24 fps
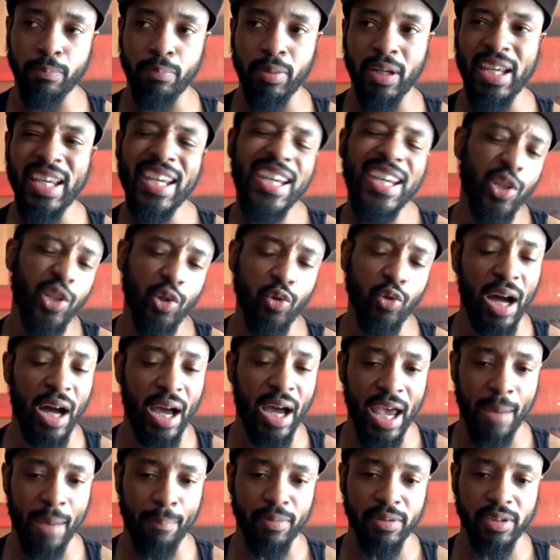but he knew I
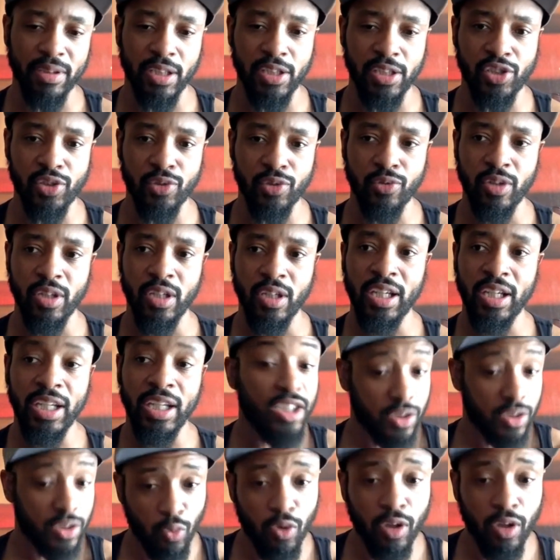had potential. He
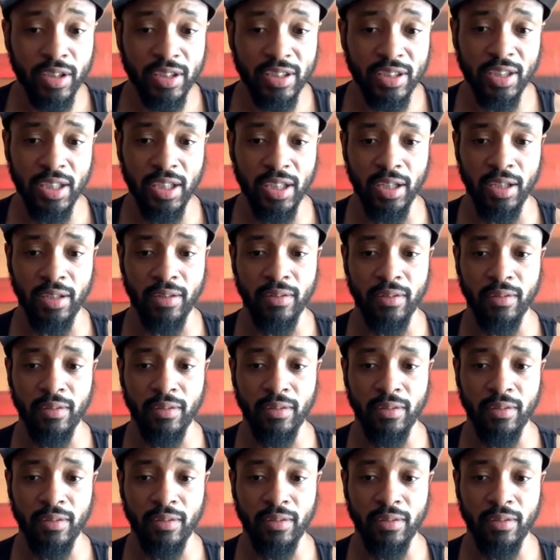just wanted to see it.